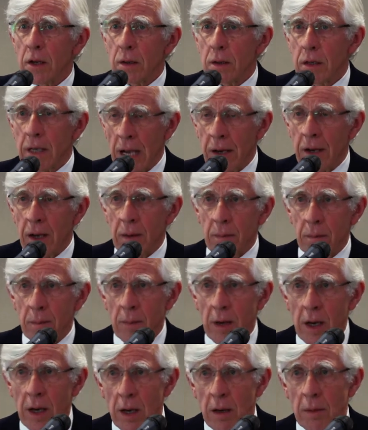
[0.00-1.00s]
getting
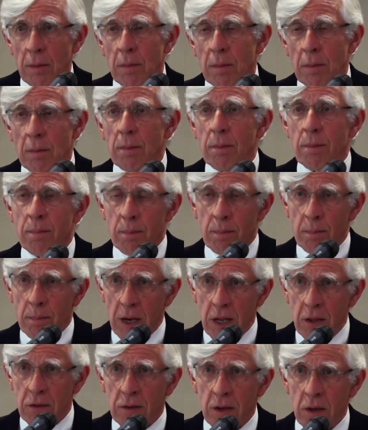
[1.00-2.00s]

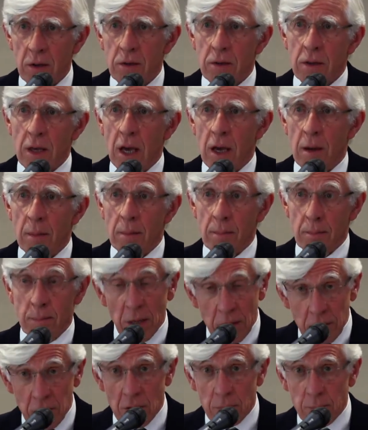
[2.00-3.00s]
ministers,
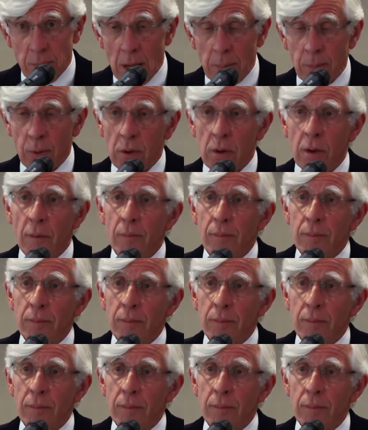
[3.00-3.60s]
business people,